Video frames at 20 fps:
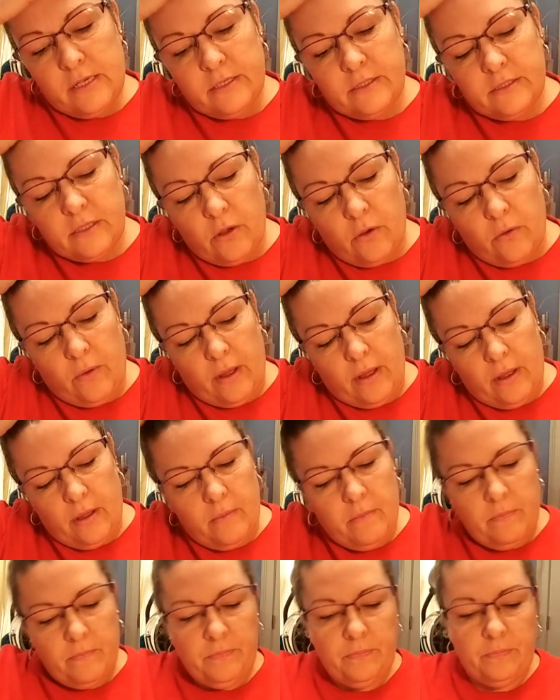So
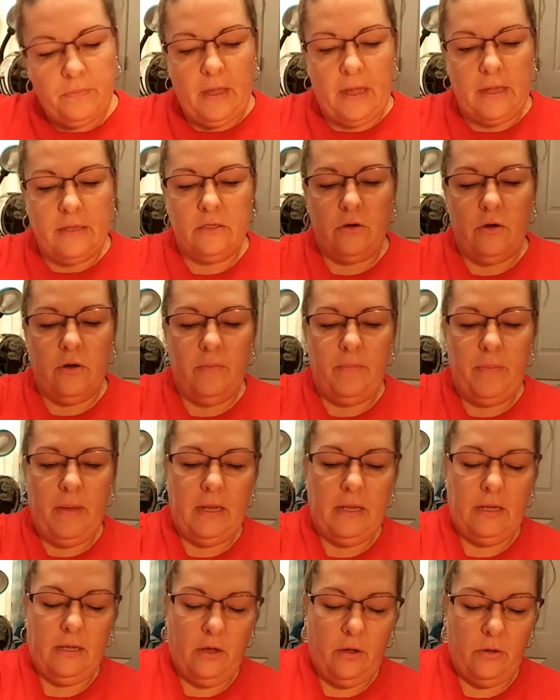I started
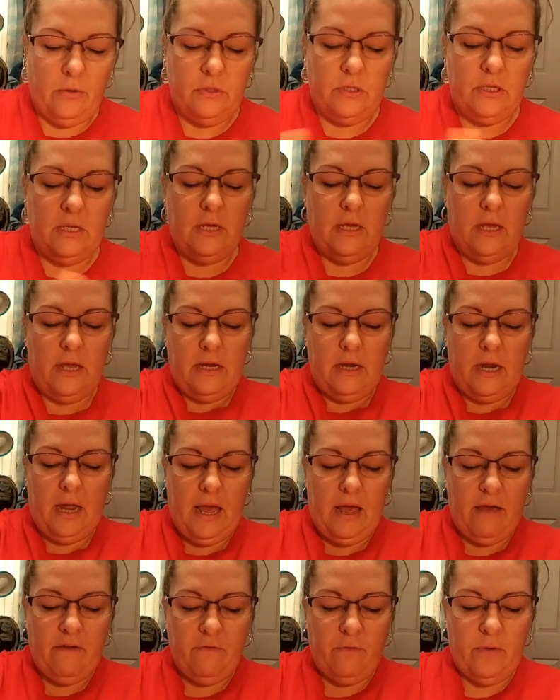painting Cozy, and
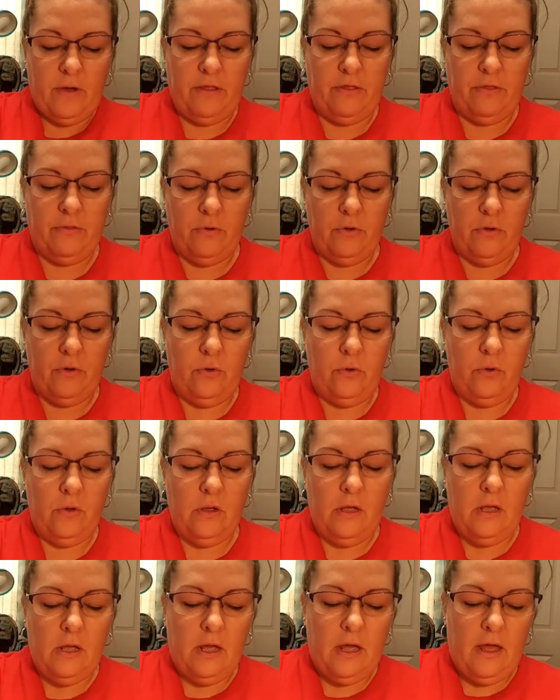halfway through,
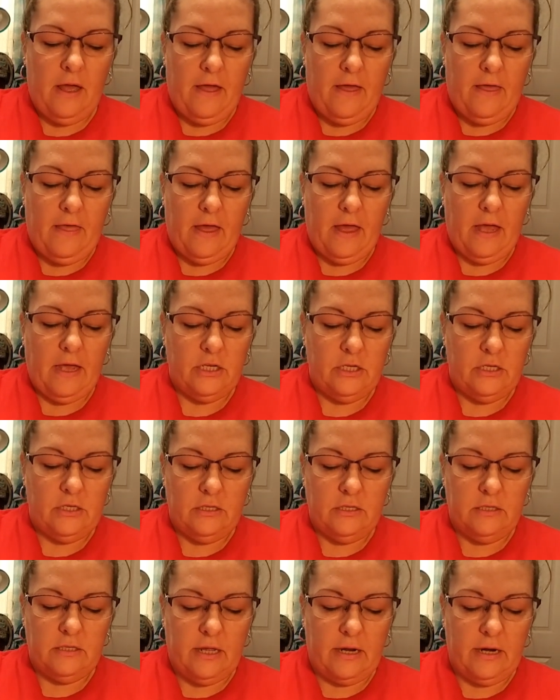I just
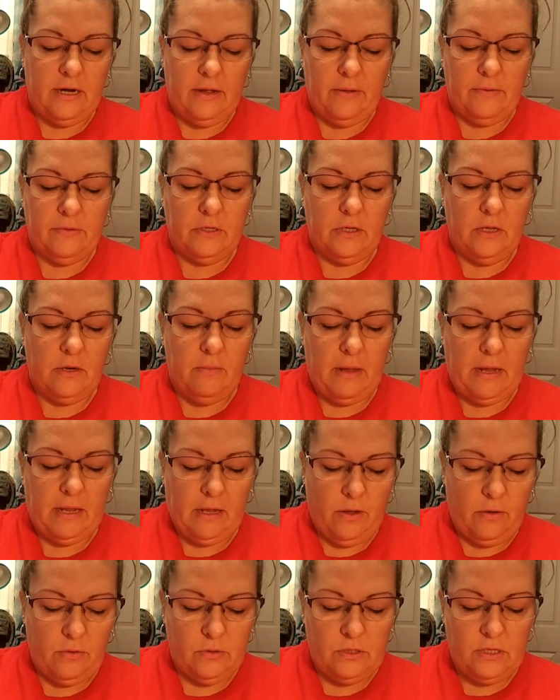decided I was gonna make
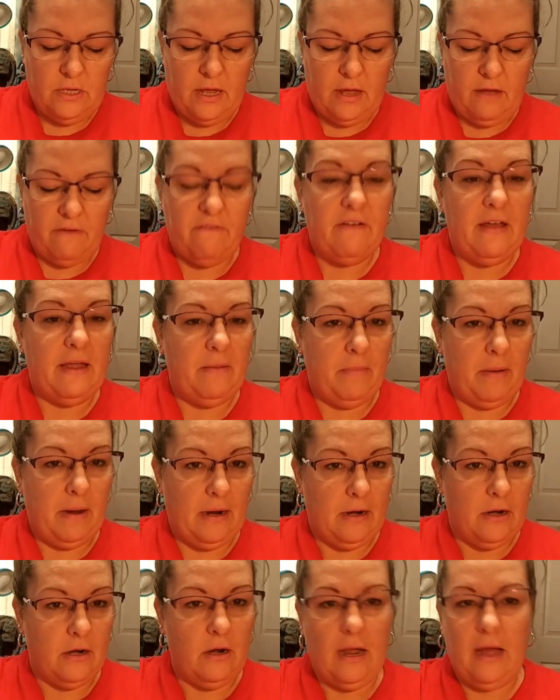Cozy a
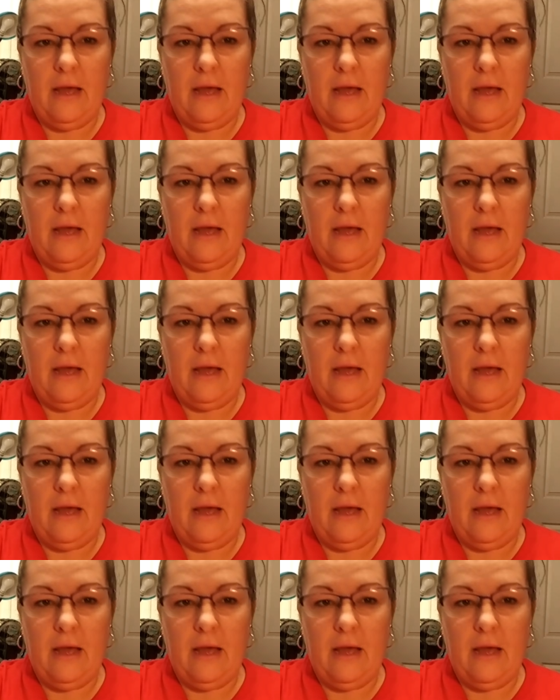vampire.